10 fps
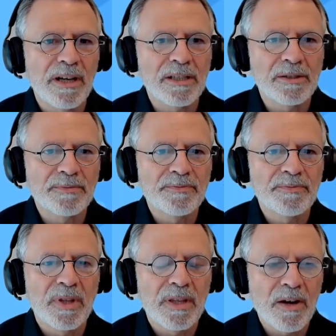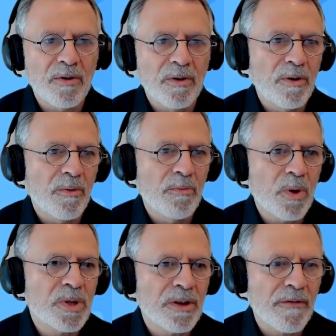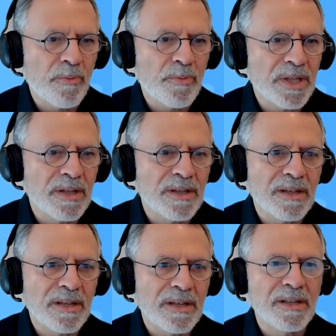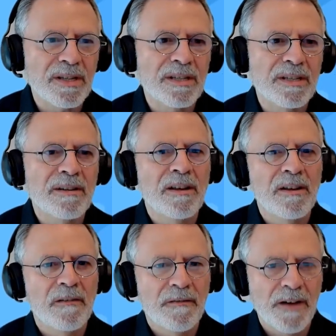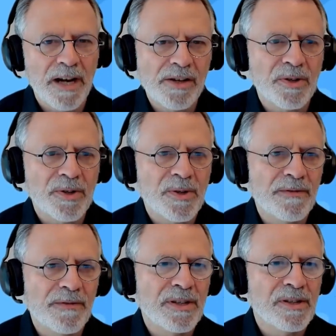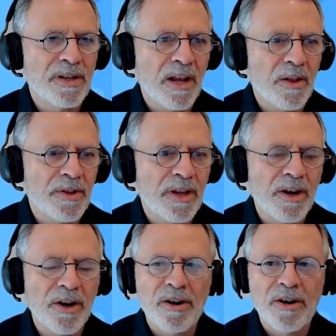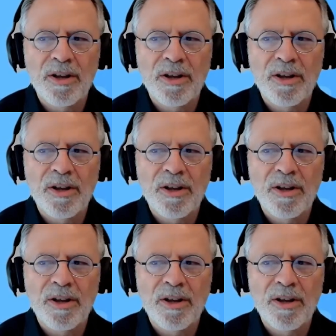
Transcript: Now, most of our business is in financial services and healthcare,